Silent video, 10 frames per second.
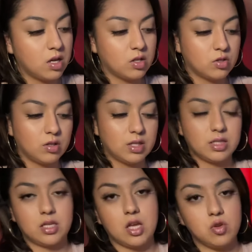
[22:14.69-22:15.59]
So let's
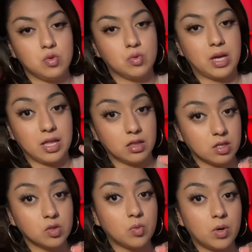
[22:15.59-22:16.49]
say you get
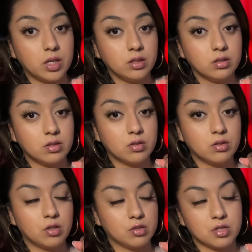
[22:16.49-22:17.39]
this one,
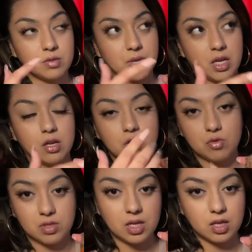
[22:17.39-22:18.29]
or excuse me, you
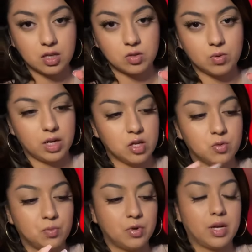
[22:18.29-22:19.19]
see this one and you
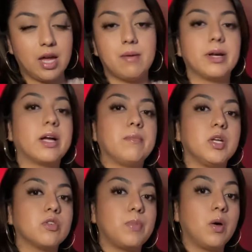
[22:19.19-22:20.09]
book a Abre Camino
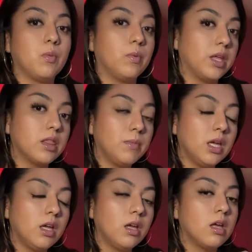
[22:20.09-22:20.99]
spell with me,